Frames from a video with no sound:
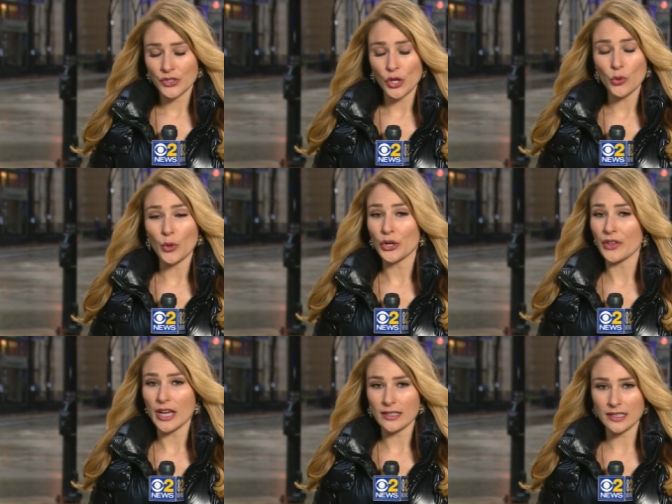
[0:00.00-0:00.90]
So what are
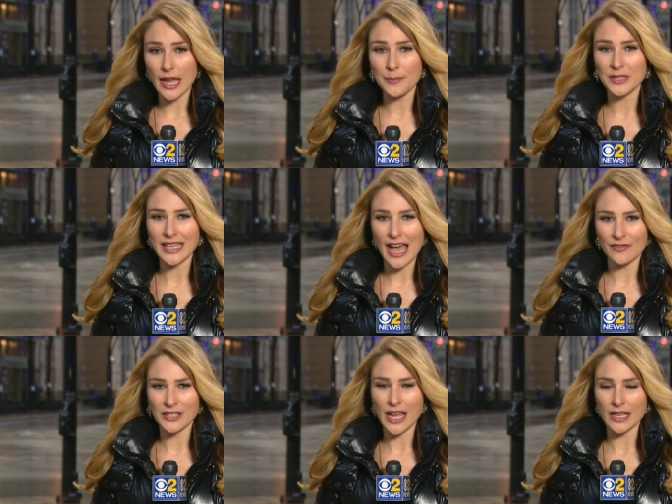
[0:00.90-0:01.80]
the next steps? The
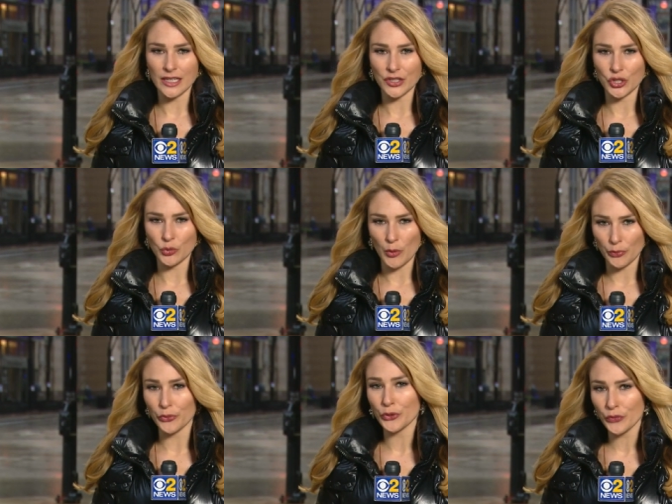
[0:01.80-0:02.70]
FDA needs to
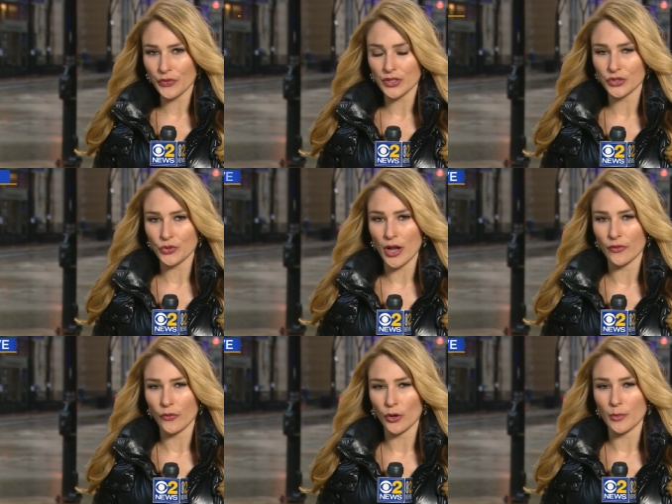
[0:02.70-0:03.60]
approve this
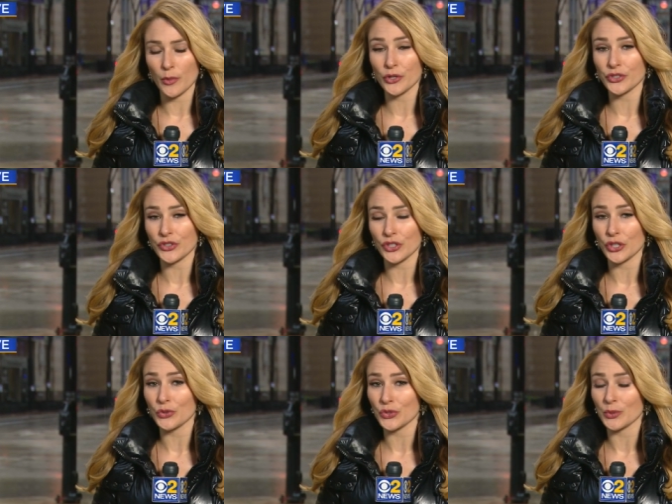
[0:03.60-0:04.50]
drug for emergency
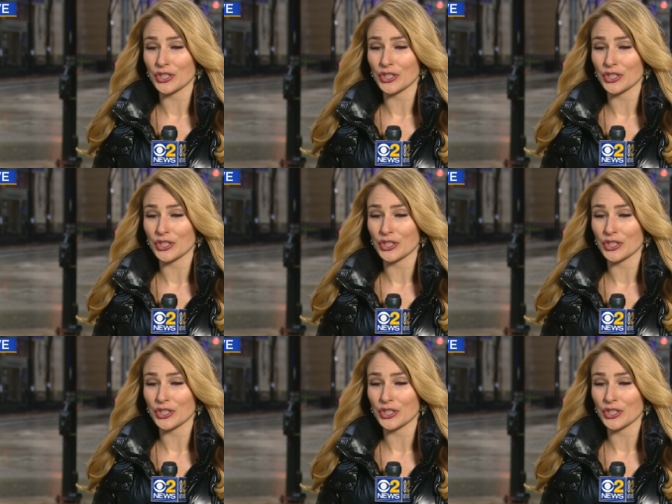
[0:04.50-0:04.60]
use,